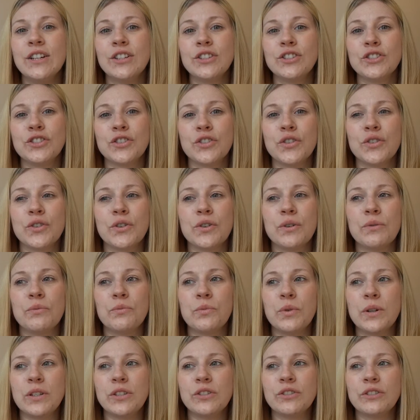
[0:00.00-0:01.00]
So
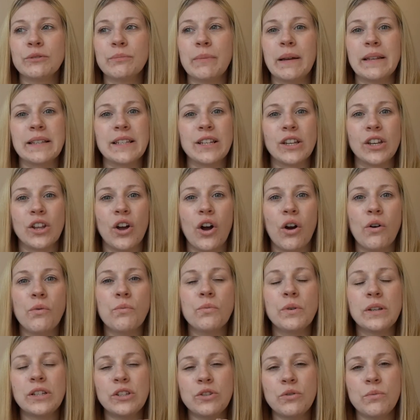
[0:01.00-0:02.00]
we don't spend a
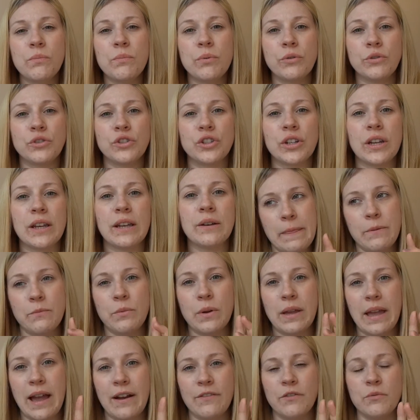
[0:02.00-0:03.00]
lot, we do budget,
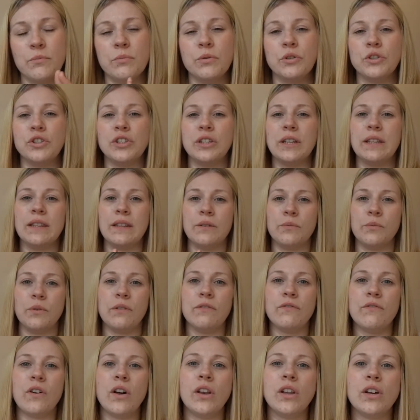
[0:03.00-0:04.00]
we have a budget that
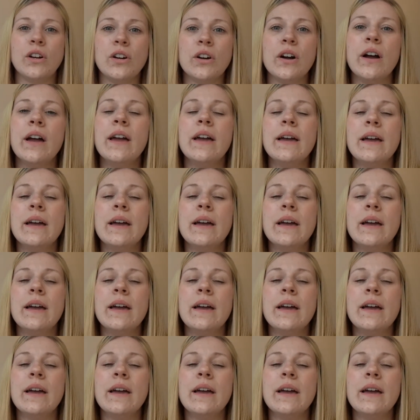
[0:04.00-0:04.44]
we follow.